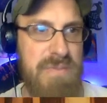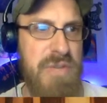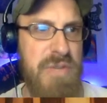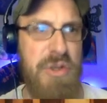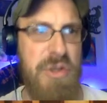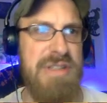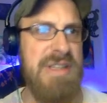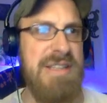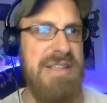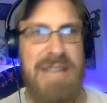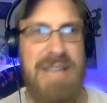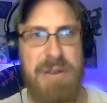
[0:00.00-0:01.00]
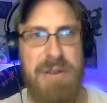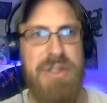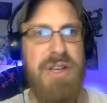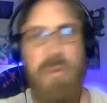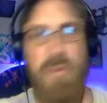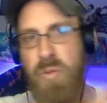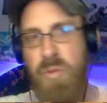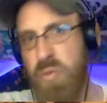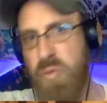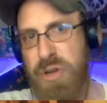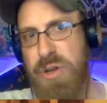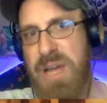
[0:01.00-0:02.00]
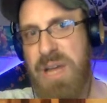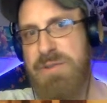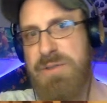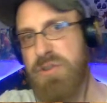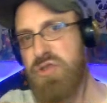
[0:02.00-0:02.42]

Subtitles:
these layers of real life sort of